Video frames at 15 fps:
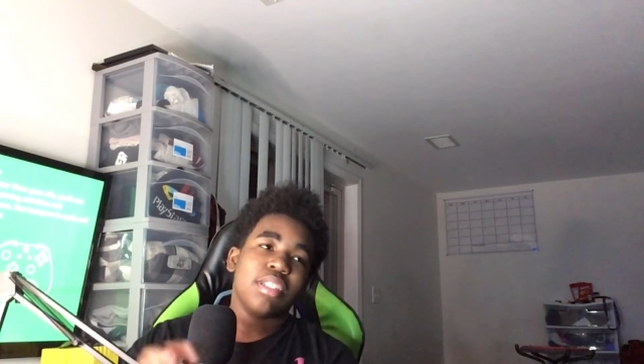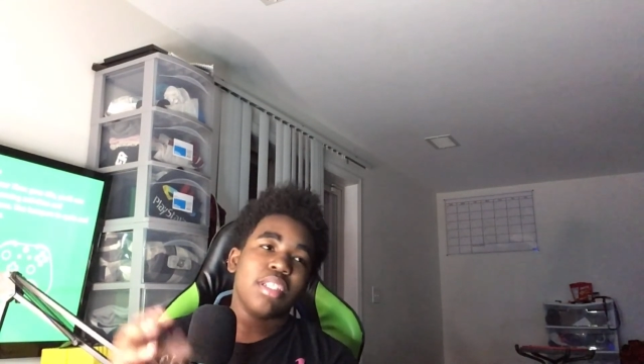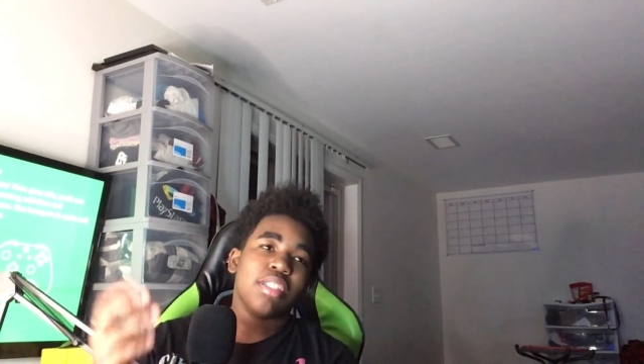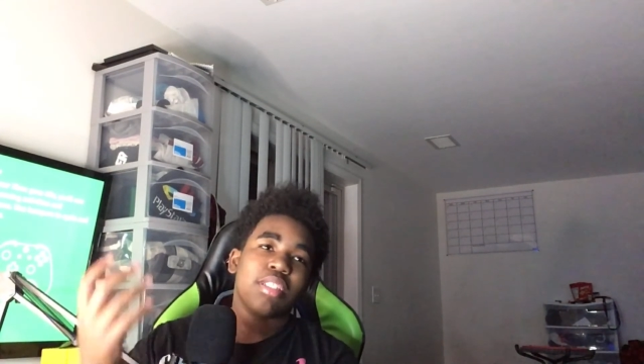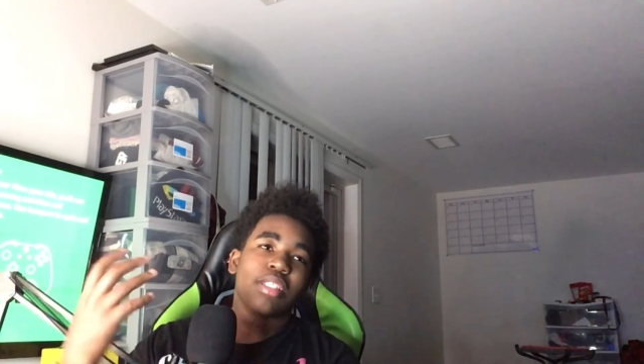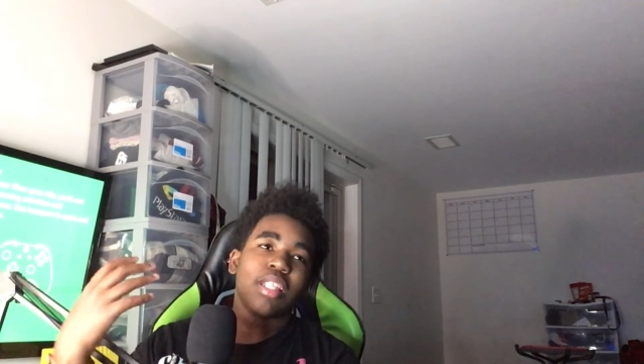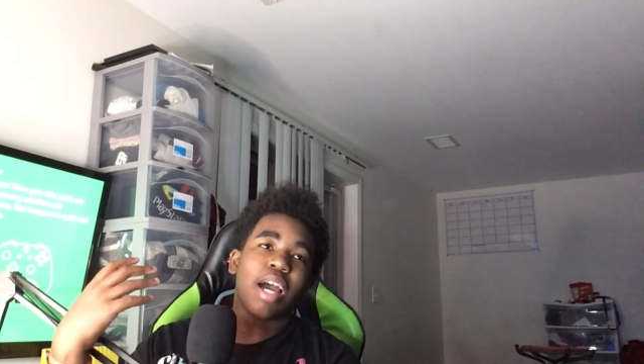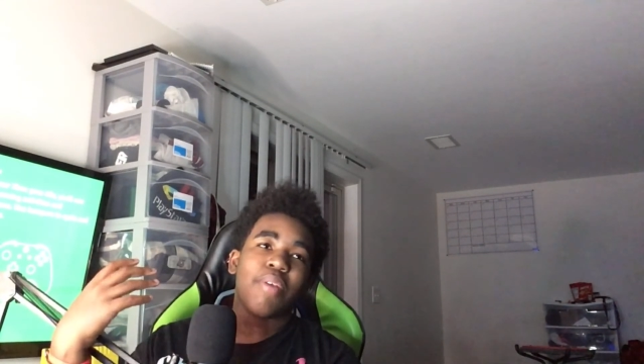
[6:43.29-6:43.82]

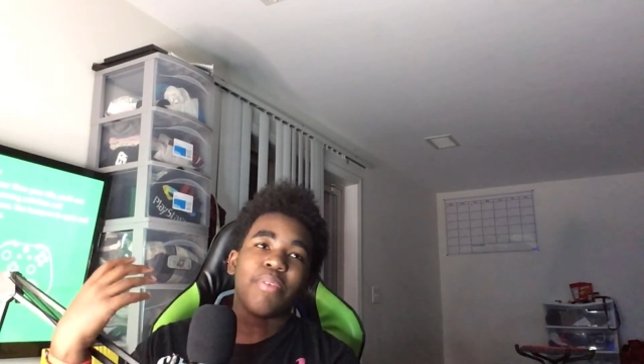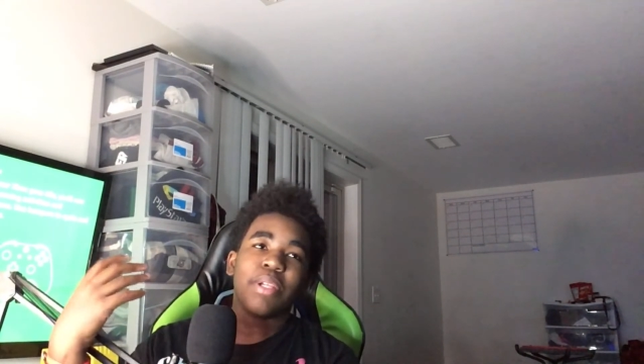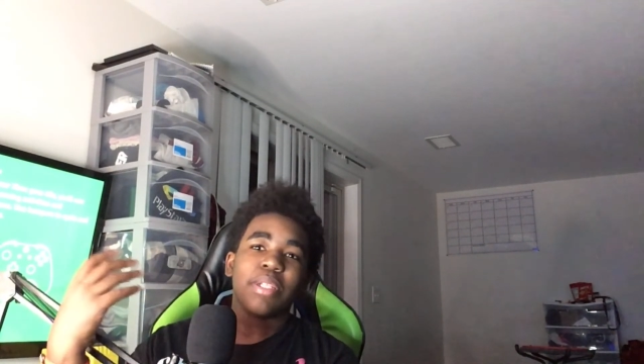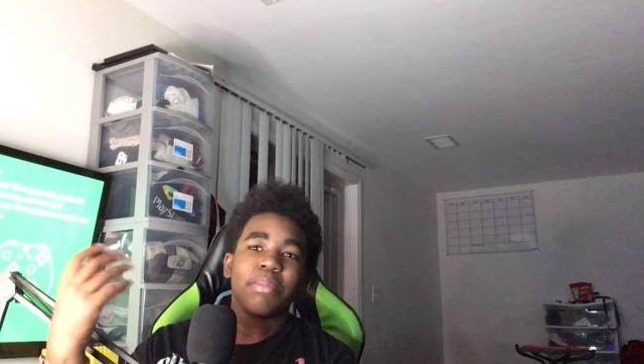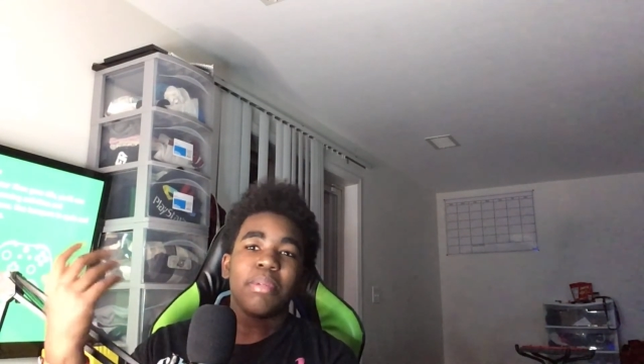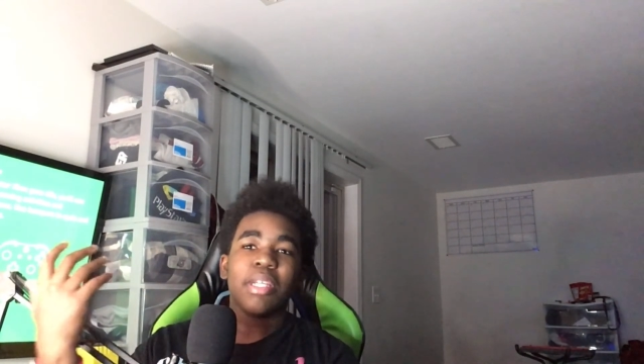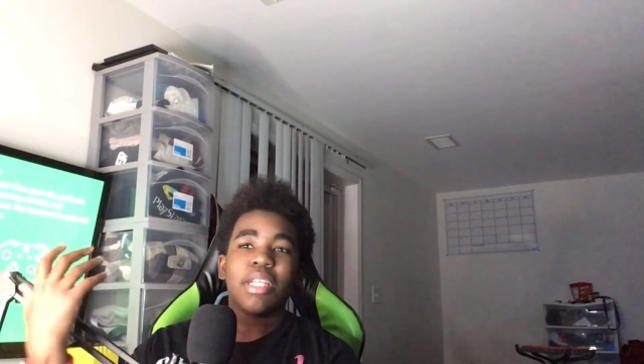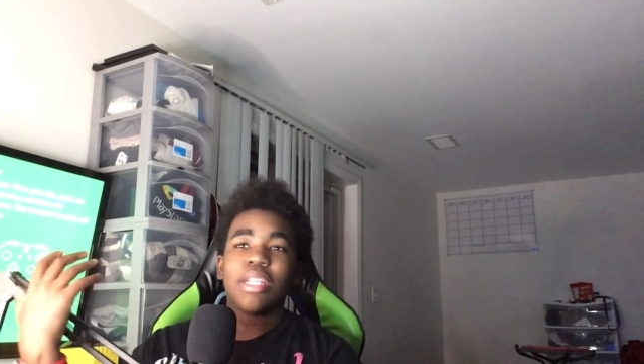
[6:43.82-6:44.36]
it's not really
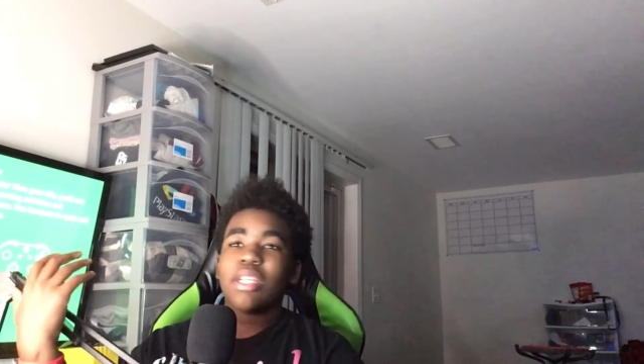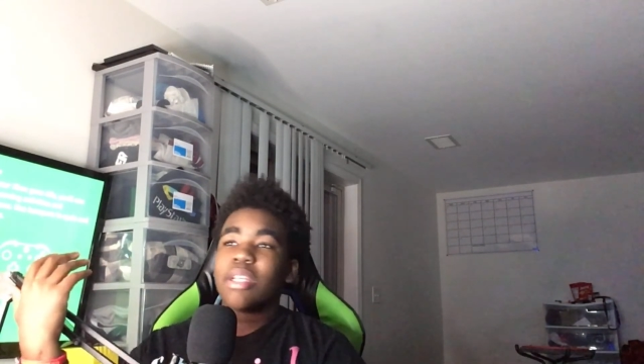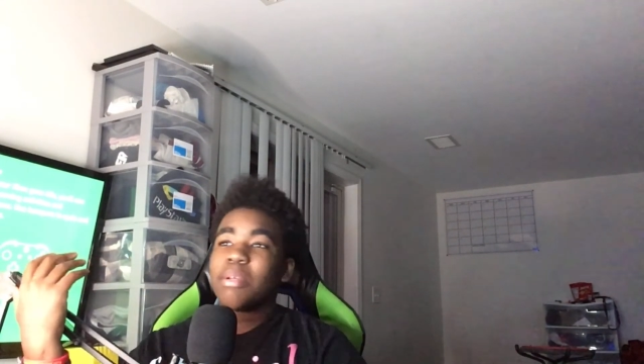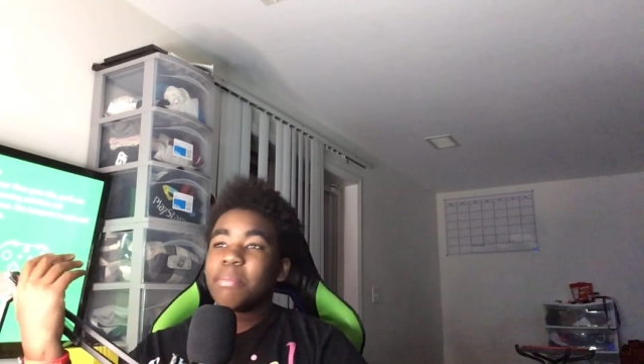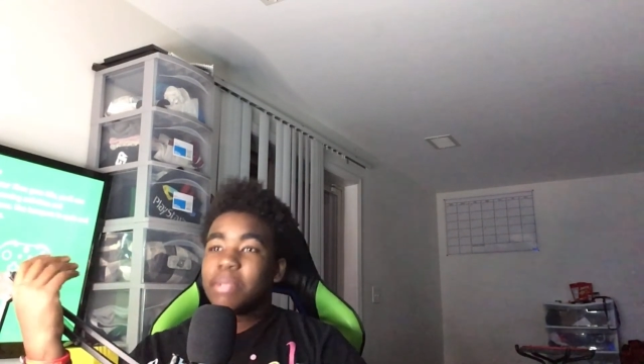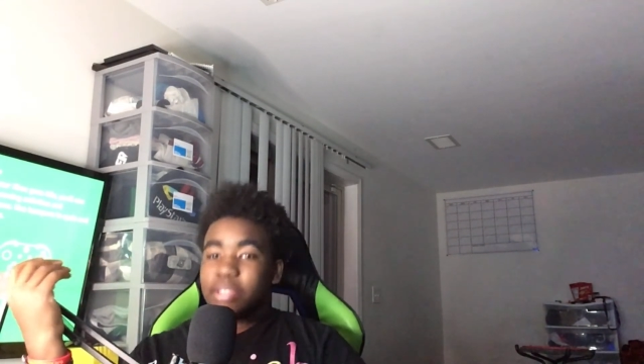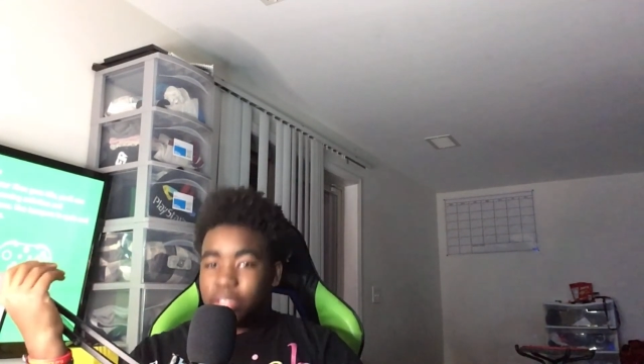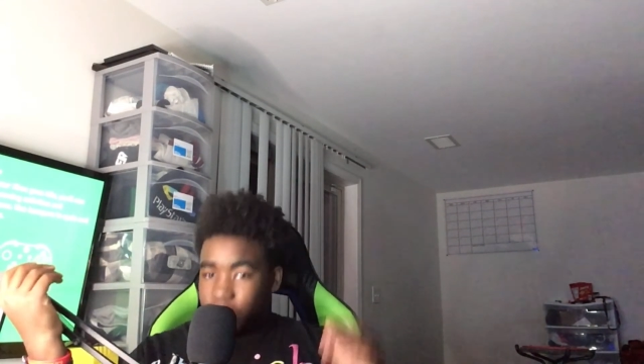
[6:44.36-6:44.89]

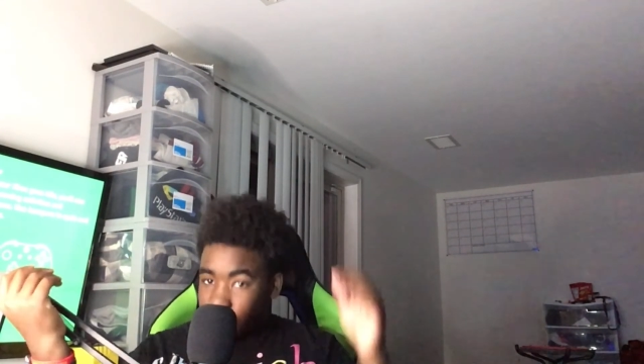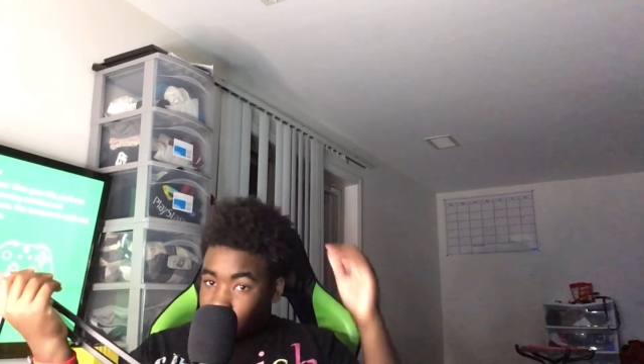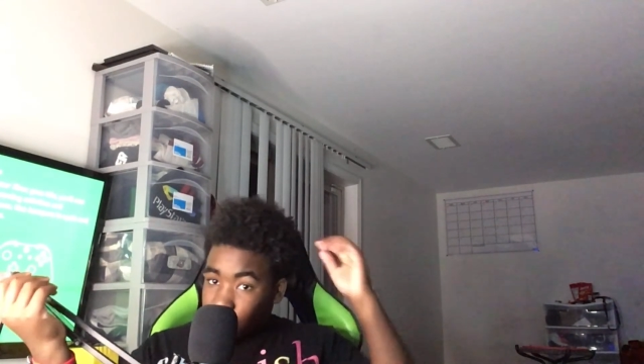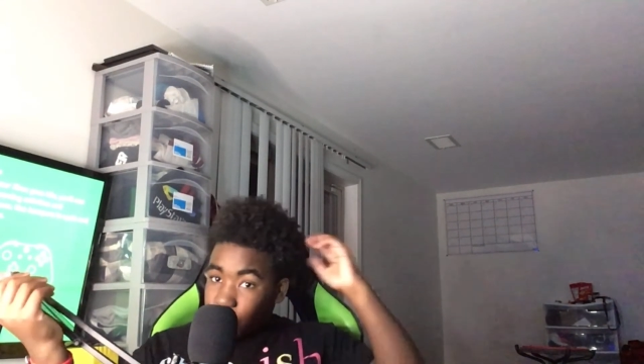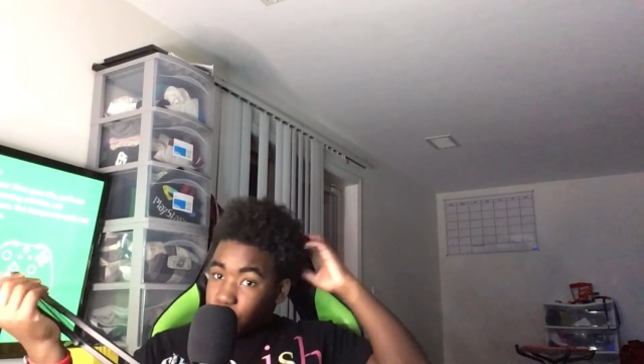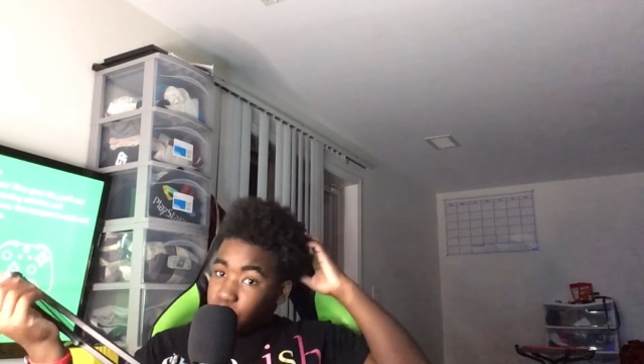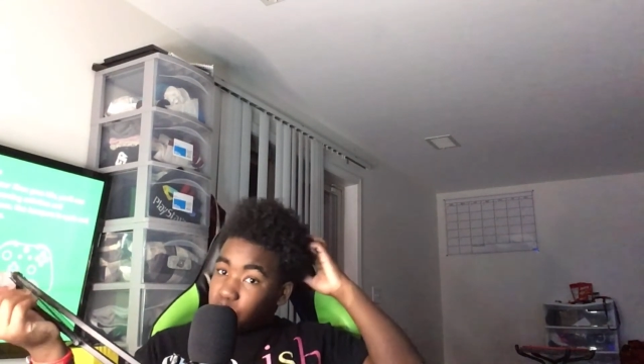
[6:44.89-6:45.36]
much to do.